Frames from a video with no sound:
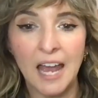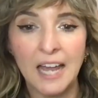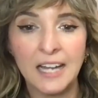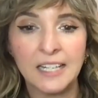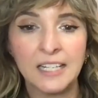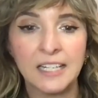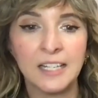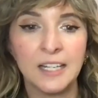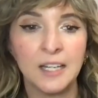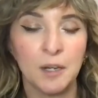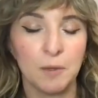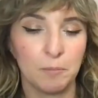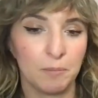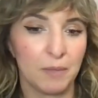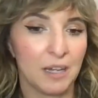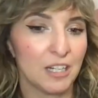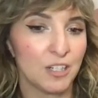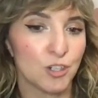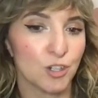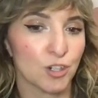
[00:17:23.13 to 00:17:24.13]
any
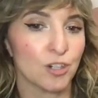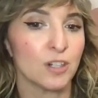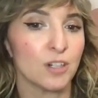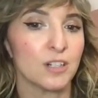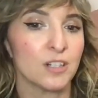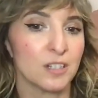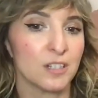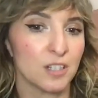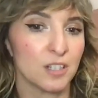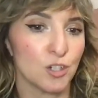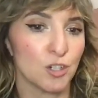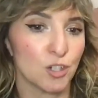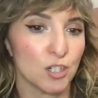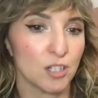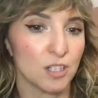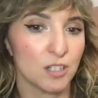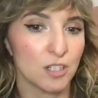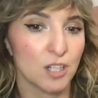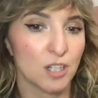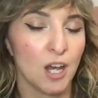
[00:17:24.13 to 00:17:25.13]
major
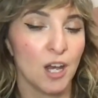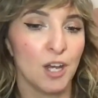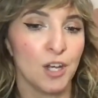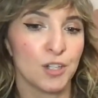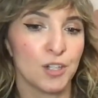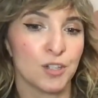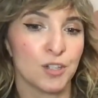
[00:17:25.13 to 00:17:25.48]
decisions,